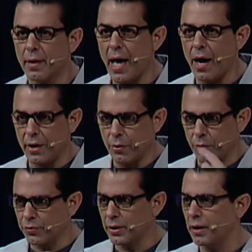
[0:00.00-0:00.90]
how He
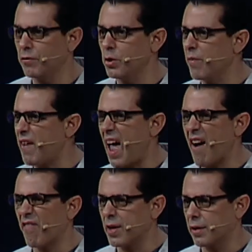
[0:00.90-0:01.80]
will forgive you of
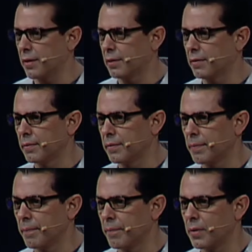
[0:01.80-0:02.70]
everything.
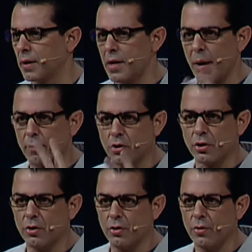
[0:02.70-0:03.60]
Number
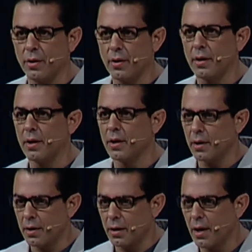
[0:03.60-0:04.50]
two,
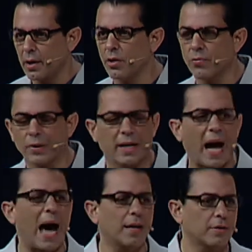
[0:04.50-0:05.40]
you
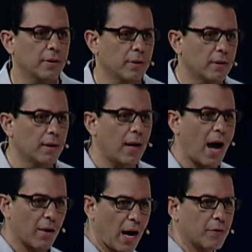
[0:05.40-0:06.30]
forgot
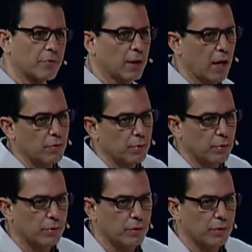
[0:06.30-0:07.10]
how God forgave you.